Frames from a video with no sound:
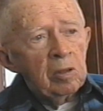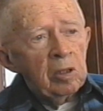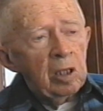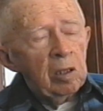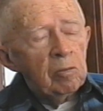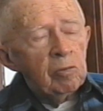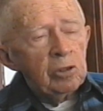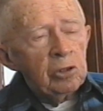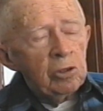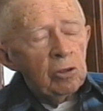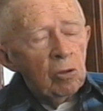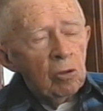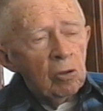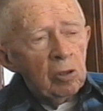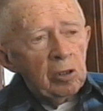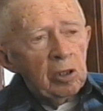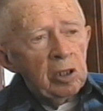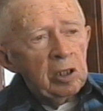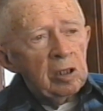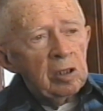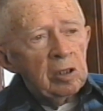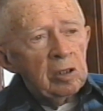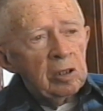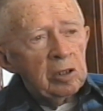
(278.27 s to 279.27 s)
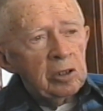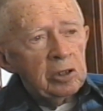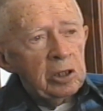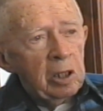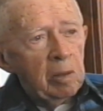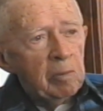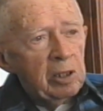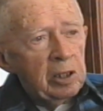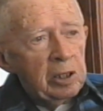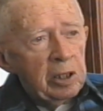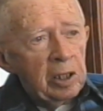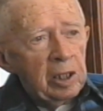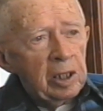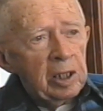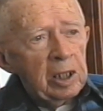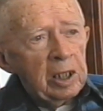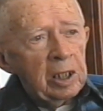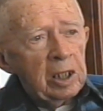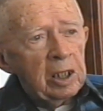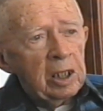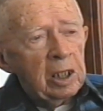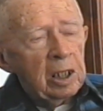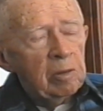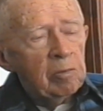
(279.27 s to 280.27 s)
there was no cemetery
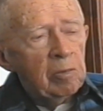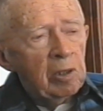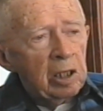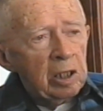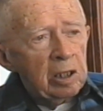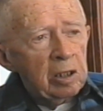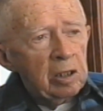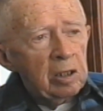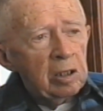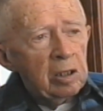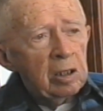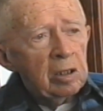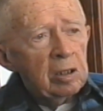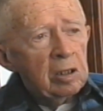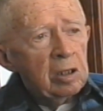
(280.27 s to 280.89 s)
in Mercur,